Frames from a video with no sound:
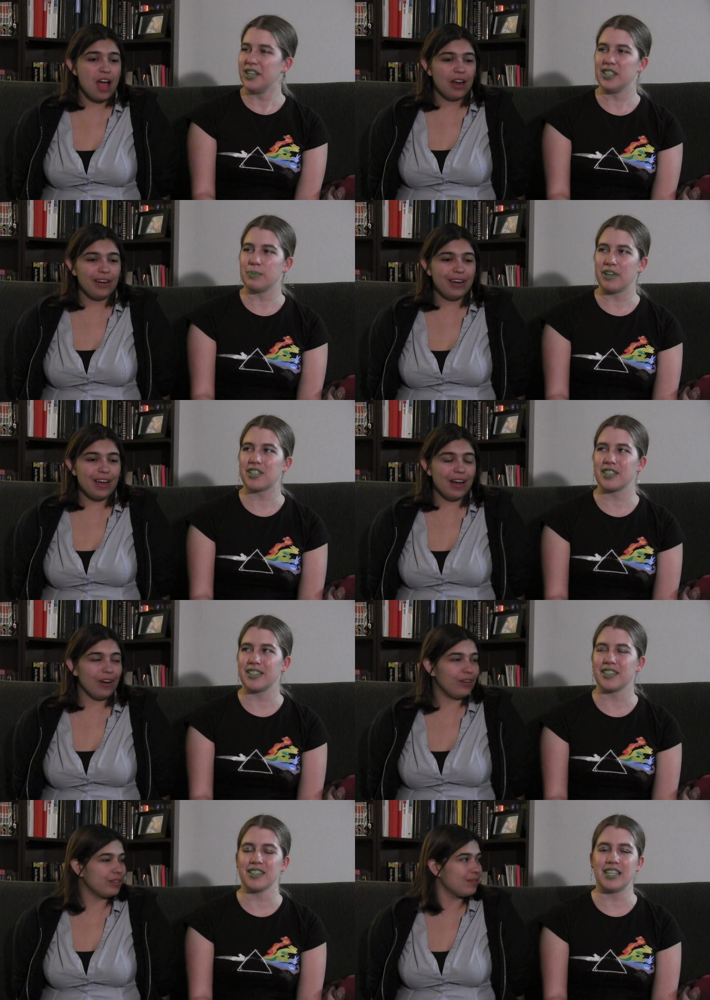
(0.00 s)

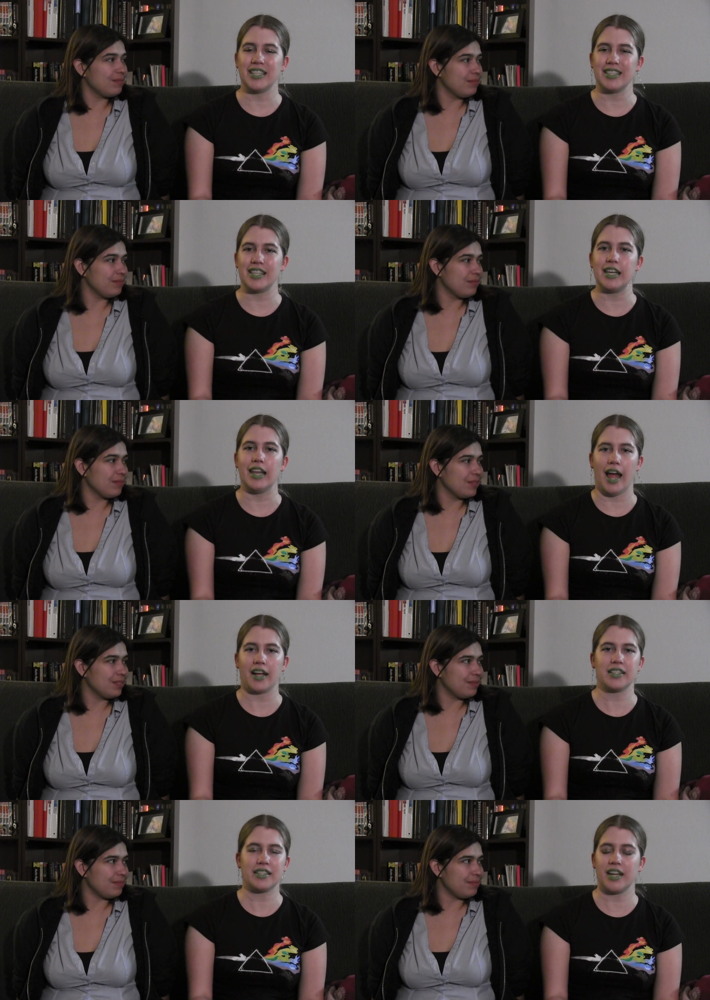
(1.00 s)
Speaker 1: Especially no. since he is the
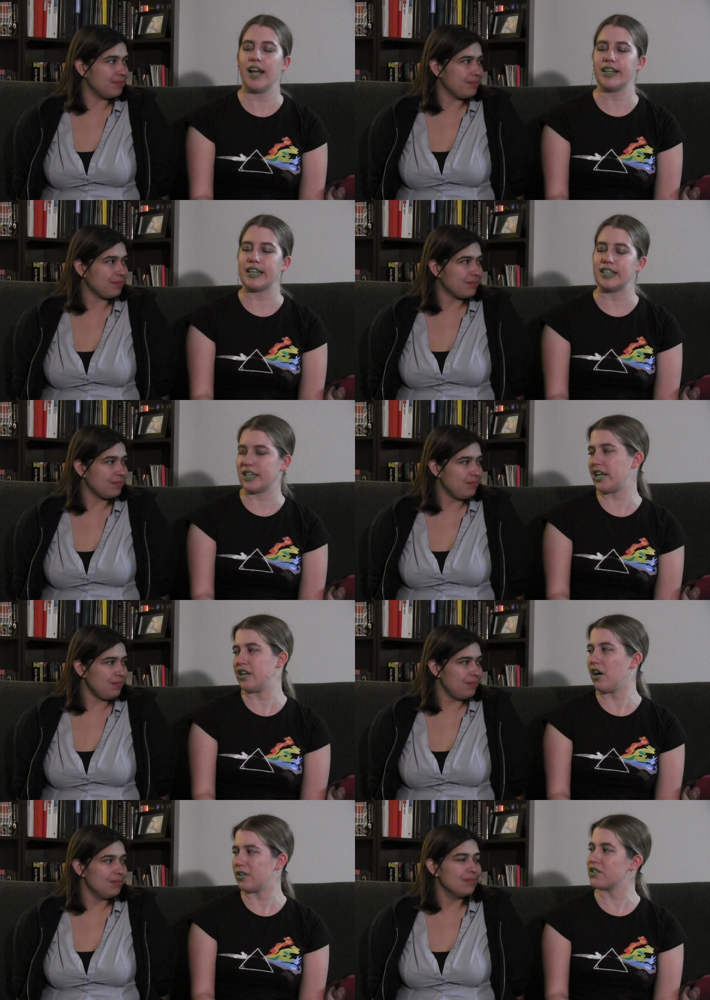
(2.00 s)
last standing
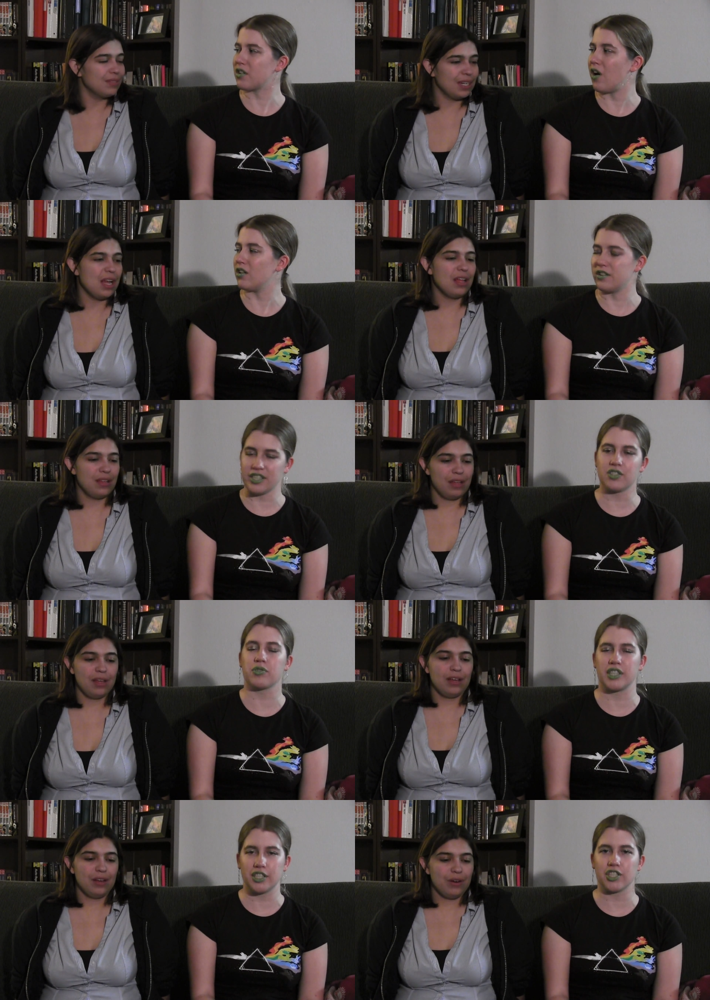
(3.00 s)
Dickie Dollar Scholar. These
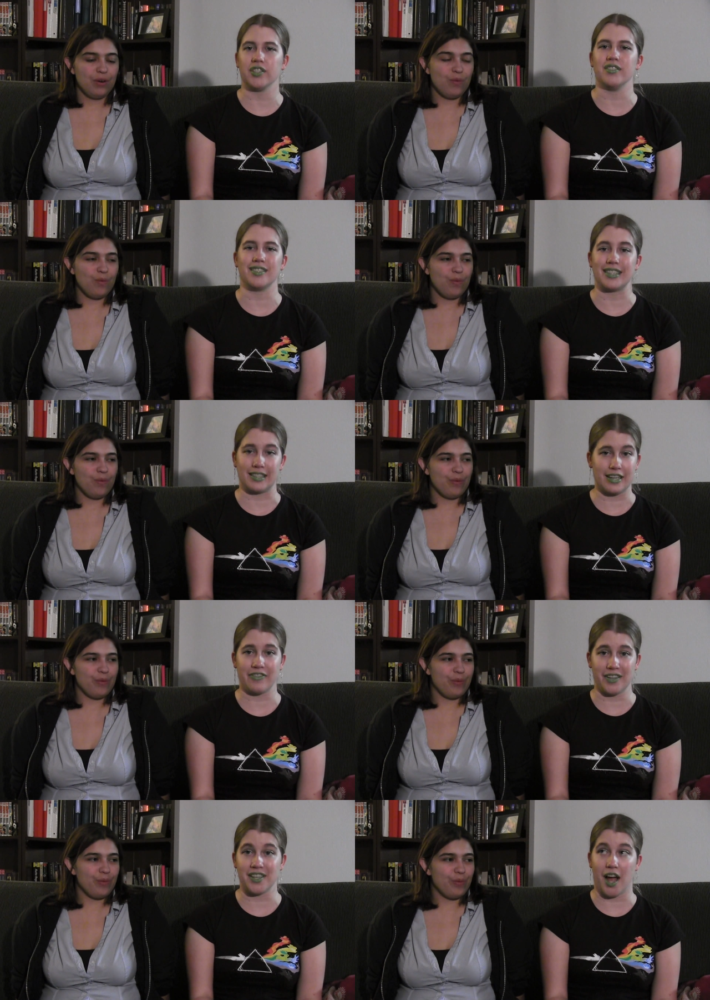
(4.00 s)
traditions
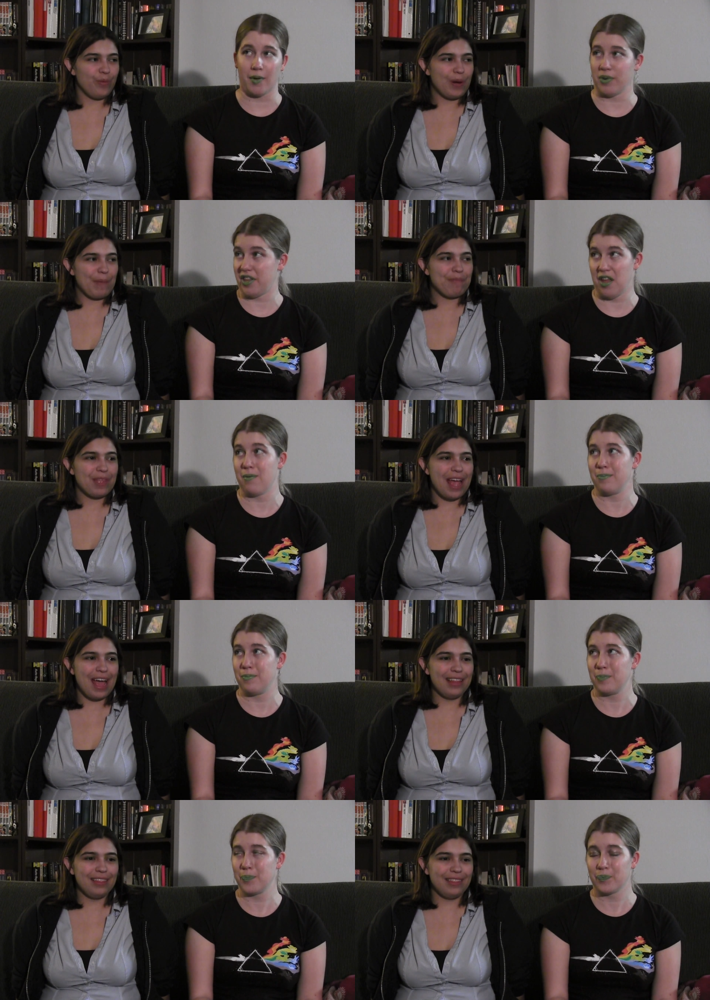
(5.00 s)
live and die well, with him.
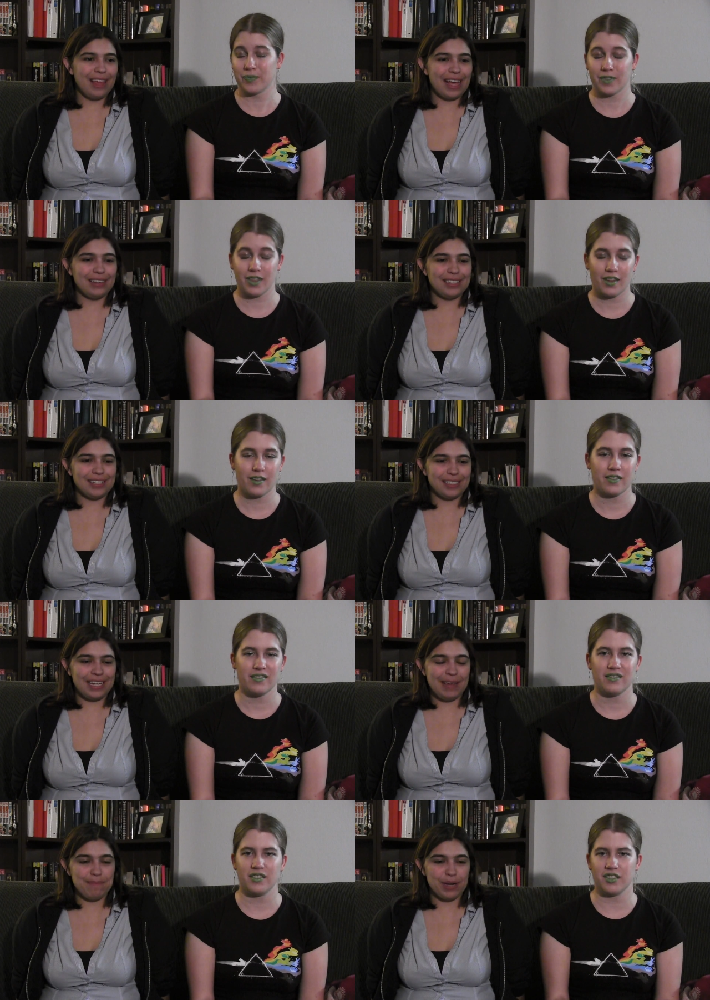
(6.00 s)
Speaker 2: And and
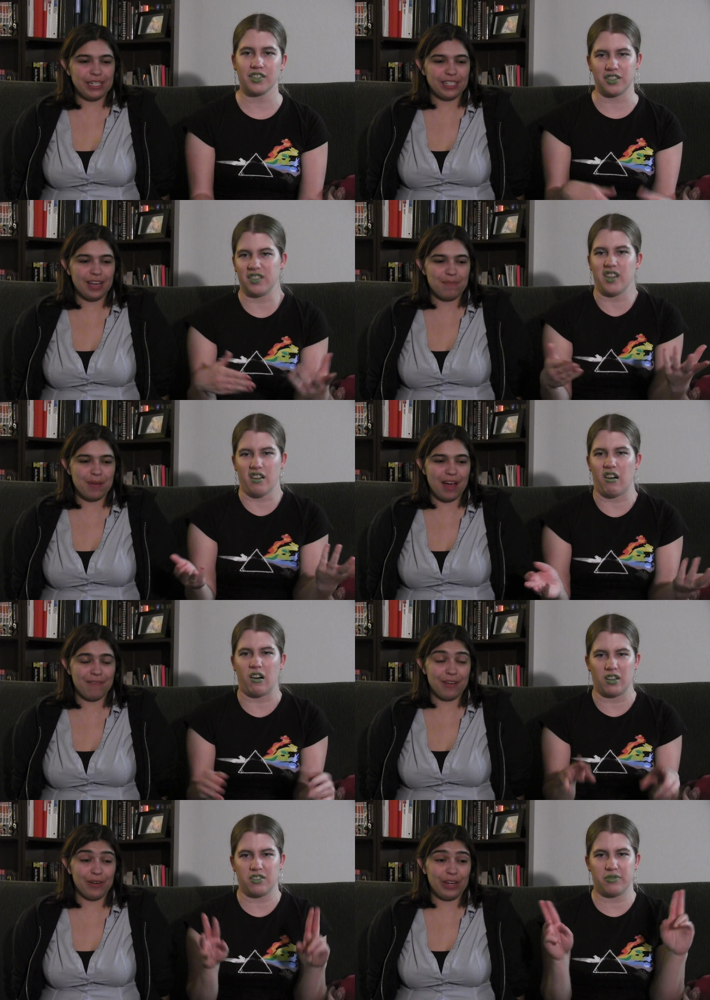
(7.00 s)
he brings up
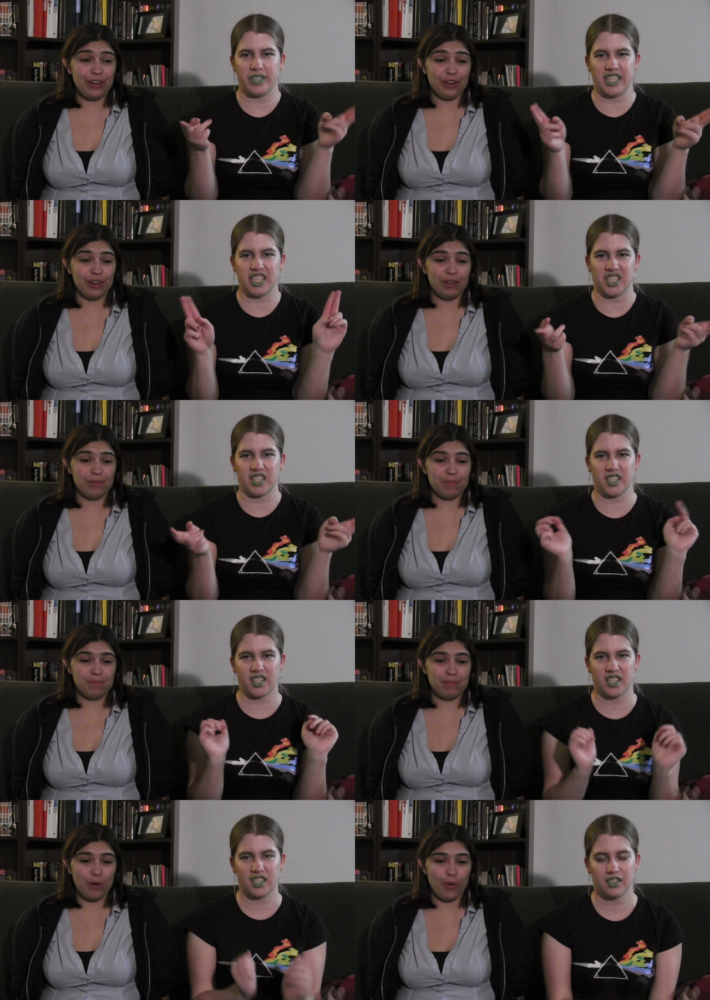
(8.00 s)
a very good
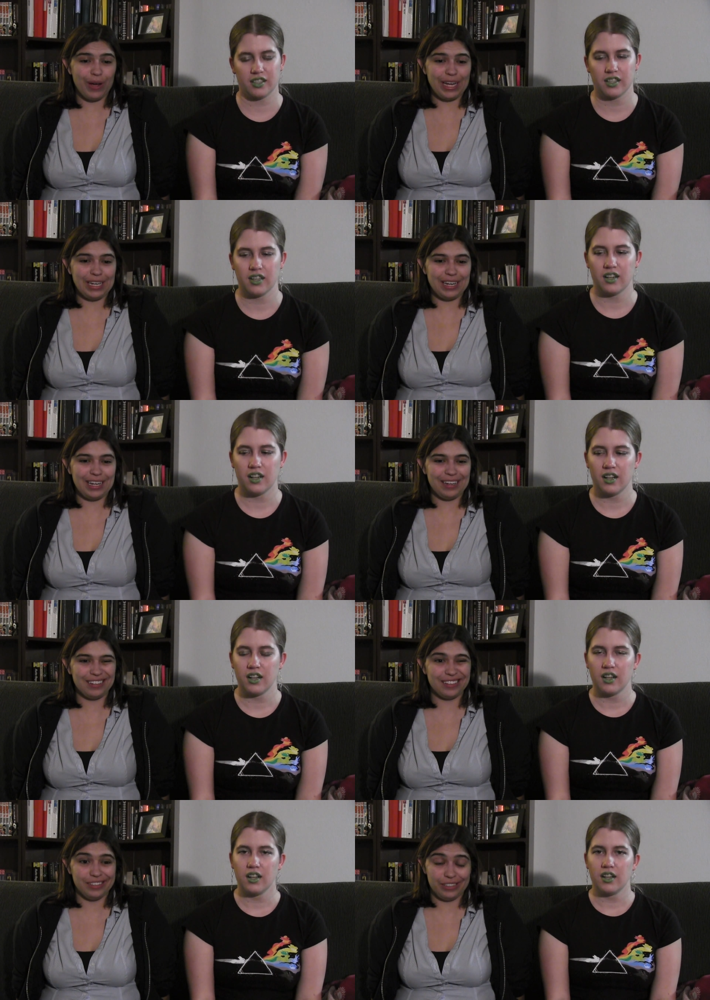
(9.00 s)
point
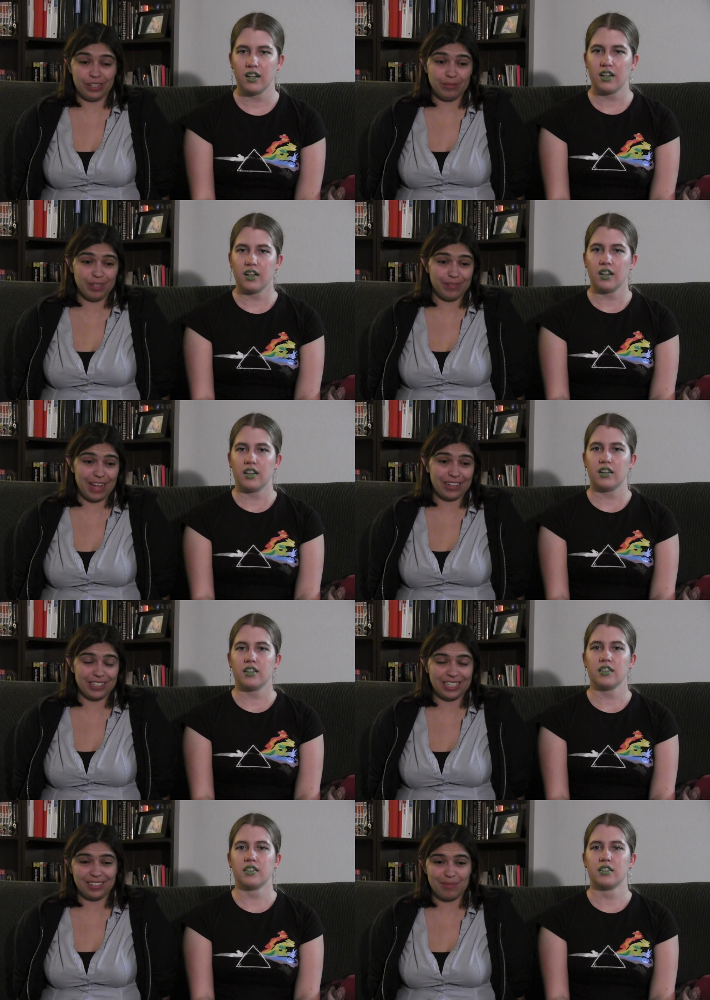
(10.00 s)
in in terms of
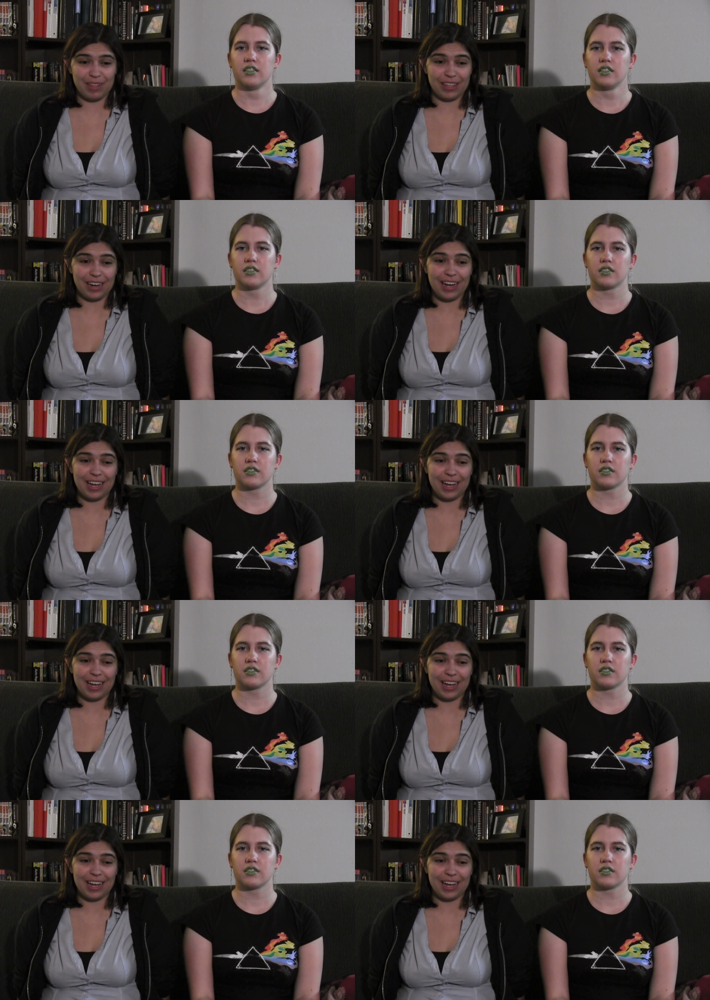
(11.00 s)
actually something that I